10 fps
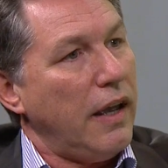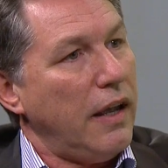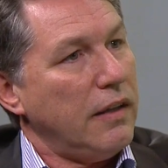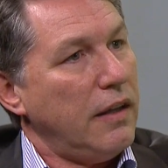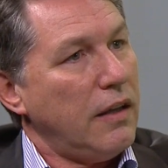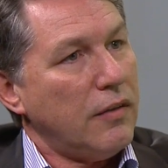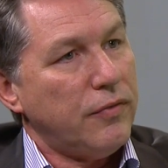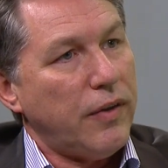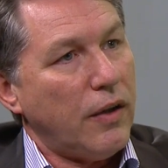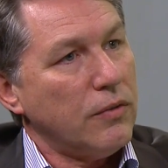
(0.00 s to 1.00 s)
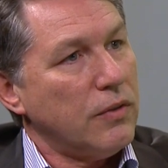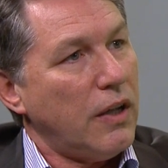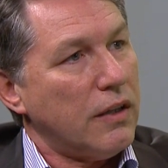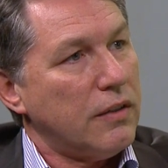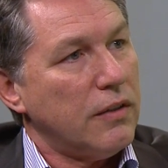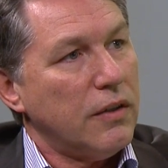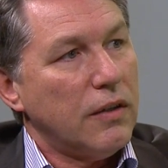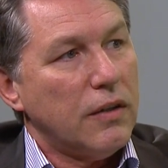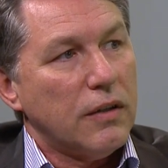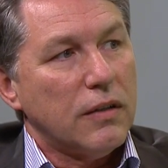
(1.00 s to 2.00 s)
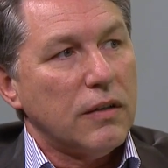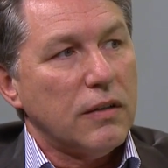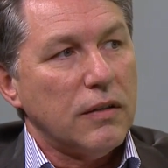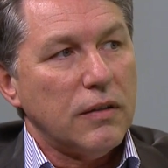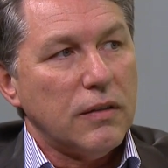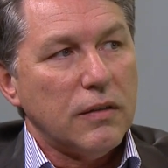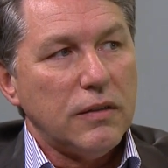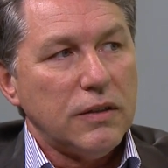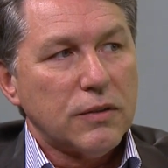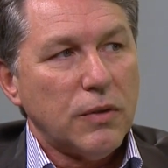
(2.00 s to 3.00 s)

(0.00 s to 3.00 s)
And then I found that these